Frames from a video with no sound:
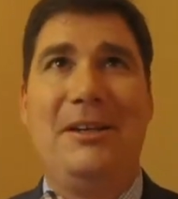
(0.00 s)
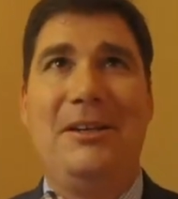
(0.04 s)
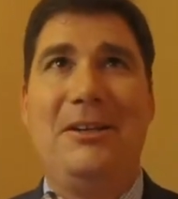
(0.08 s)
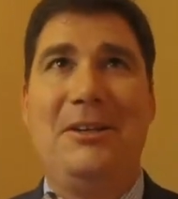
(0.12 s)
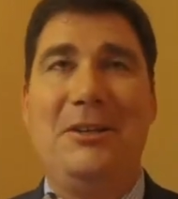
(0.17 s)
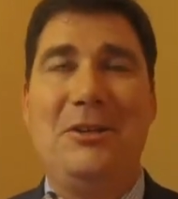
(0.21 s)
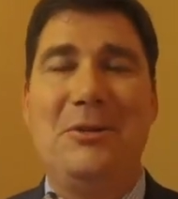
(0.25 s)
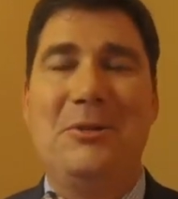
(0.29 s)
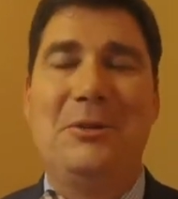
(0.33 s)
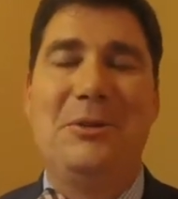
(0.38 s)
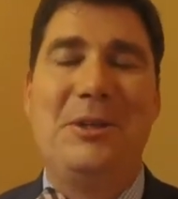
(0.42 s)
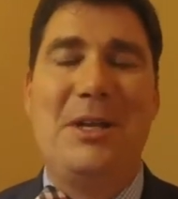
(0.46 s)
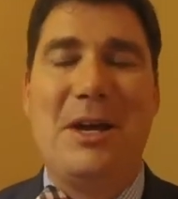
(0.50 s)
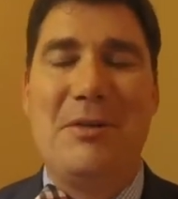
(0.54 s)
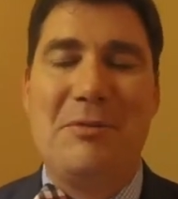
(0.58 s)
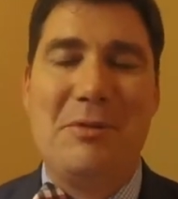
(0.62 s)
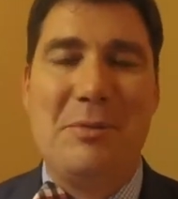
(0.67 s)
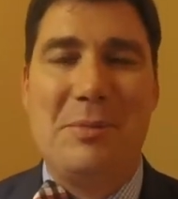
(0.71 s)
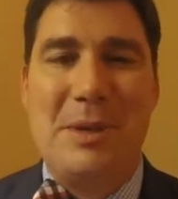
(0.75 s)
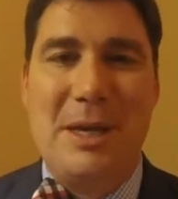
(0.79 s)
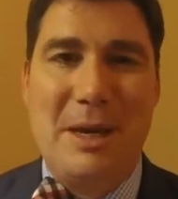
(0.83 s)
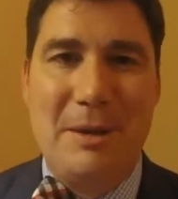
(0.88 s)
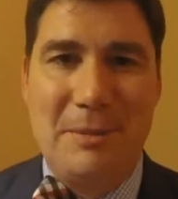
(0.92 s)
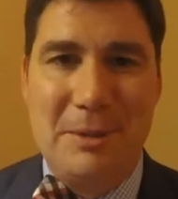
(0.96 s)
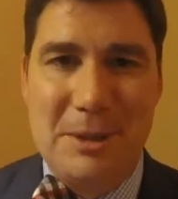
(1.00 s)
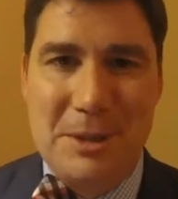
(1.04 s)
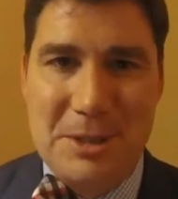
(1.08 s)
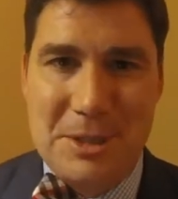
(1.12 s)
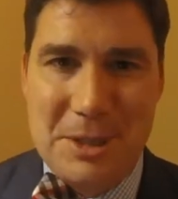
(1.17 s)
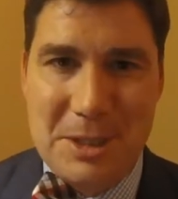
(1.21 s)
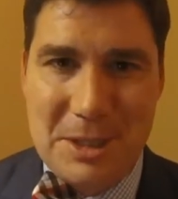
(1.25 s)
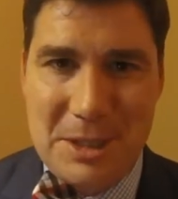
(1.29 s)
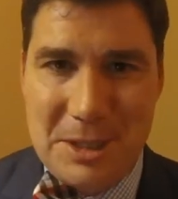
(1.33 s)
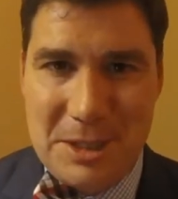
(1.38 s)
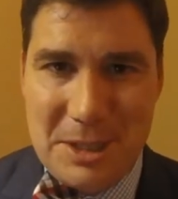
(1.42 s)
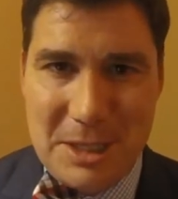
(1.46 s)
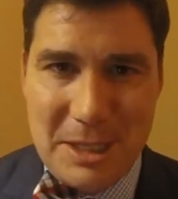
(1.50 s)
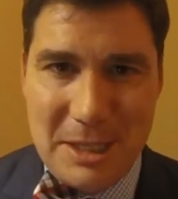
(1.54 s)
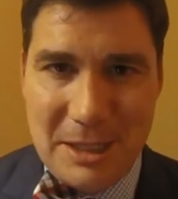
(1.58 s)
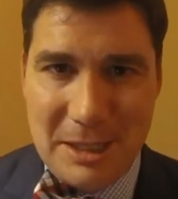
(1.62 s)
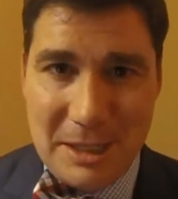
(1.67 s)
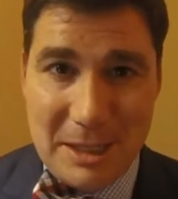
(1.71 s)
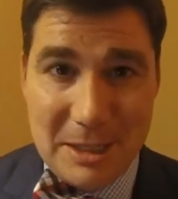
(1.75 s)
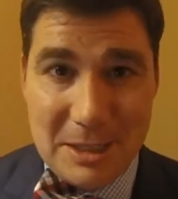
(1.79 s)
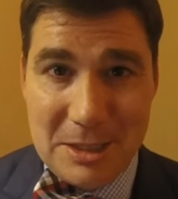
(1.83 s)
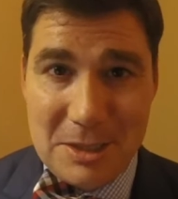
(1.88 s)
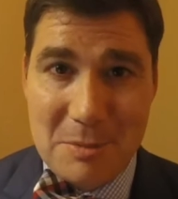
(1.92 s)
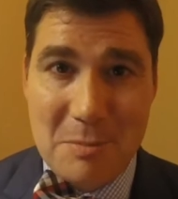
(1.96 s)
you'll never be able to succeed
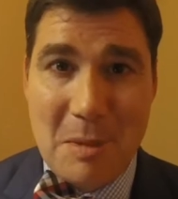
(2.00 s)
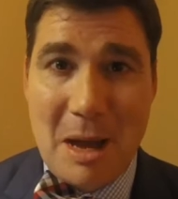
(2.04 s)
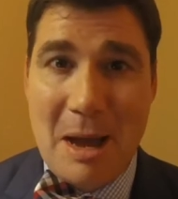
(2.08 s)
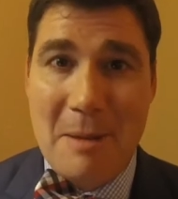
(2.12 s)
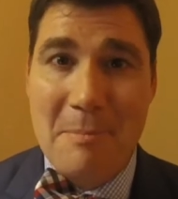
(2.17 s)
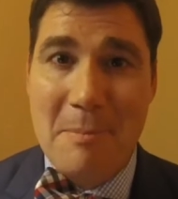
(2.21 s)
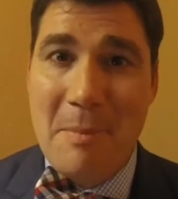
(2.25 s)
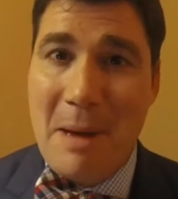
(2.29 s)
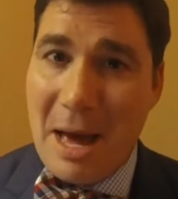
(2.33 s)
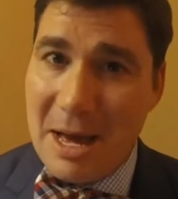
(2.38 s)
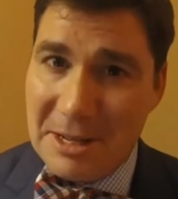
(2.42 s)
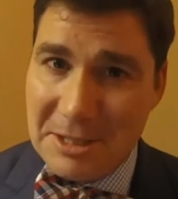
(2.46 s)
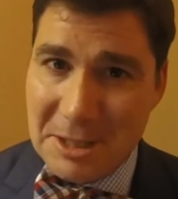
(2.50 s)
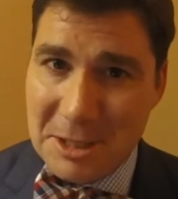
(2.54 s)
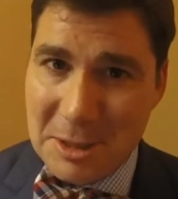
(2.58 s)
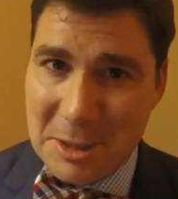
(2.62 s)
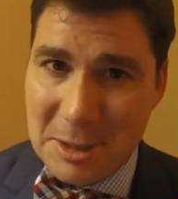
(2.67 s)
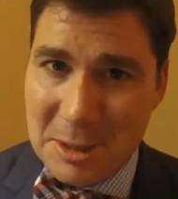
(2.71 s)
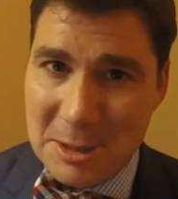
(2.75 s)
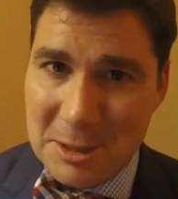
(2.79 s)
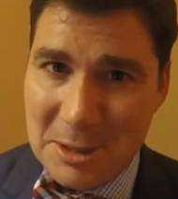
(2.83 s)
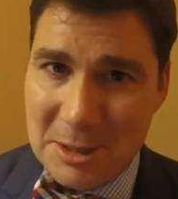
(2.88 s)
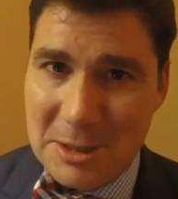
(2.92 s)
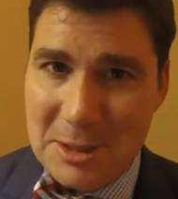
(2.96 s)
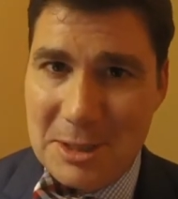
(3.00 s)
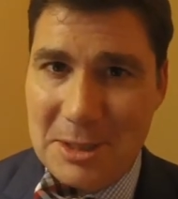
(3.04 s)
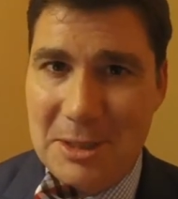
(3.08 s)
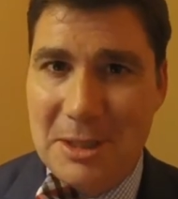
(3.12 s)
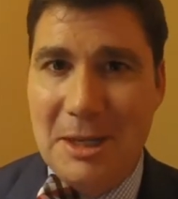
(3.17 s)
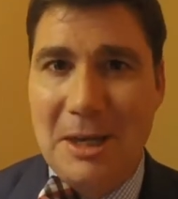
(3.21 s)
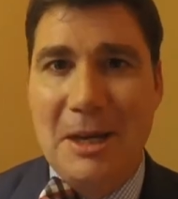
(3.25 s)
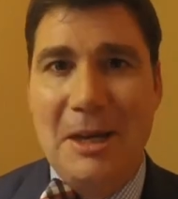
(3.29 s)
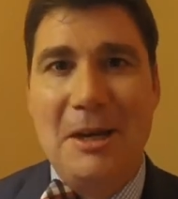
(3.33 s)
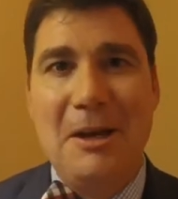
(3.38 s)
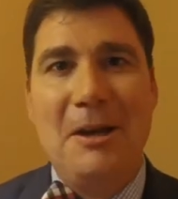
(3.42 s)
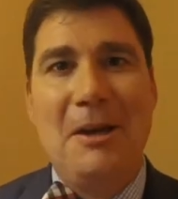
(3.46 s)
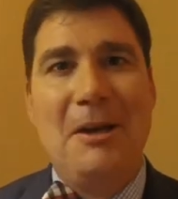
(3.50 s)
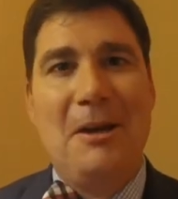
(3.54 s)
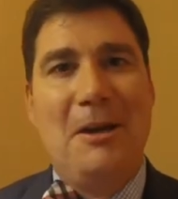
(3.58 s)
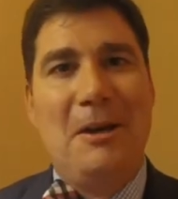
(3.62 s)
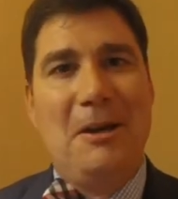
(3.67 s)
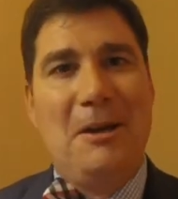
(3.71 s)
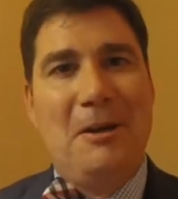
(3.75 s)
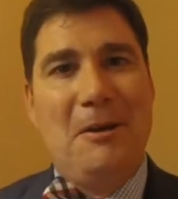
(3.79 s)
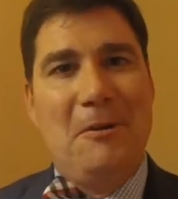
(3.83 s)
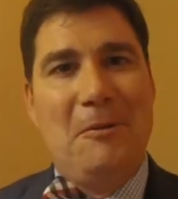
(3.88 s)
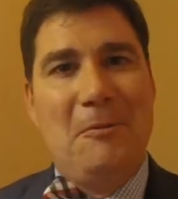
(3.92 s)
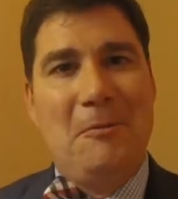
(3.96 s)
against my masters,
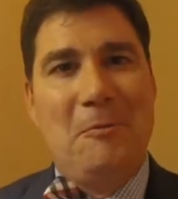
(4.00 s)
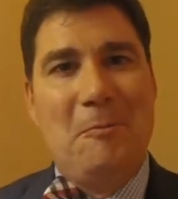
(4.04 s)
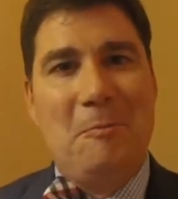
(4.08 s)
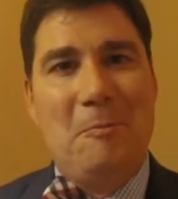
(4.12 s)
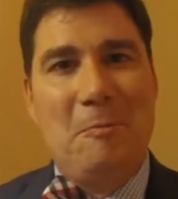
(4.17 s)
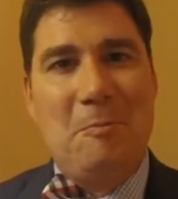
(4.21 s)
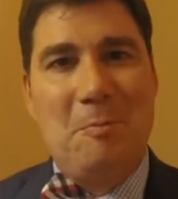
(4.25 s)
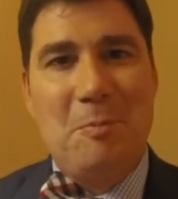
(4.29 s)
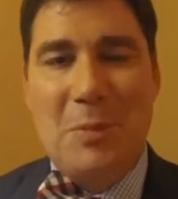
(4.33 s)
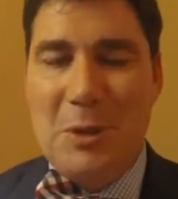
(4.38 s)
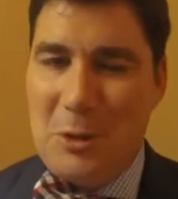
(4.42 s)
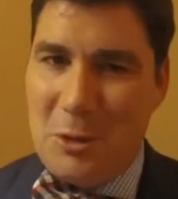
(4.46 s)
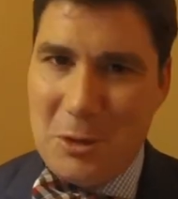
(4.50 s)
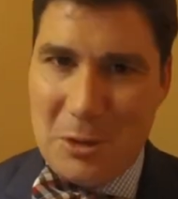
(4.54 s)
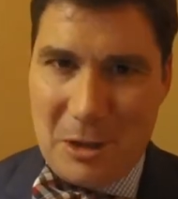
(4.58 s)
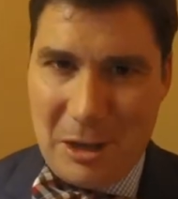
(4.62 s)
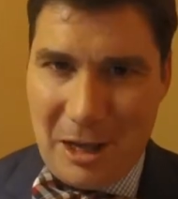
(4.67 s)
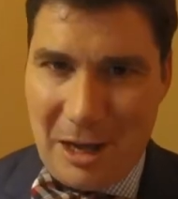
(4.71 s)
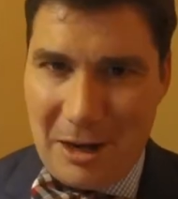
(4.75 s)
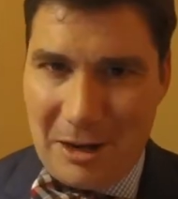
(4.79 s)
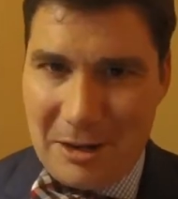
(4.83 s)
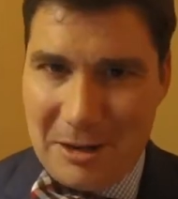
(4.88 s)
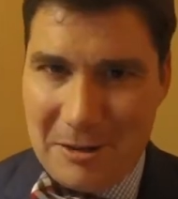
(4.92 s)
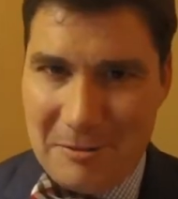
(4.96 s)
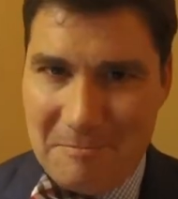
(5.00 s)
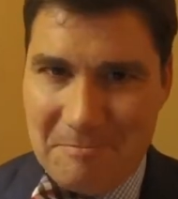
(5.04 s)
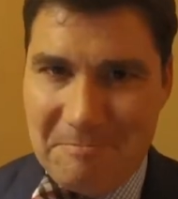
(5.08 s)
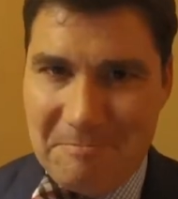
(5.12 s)
but good luck.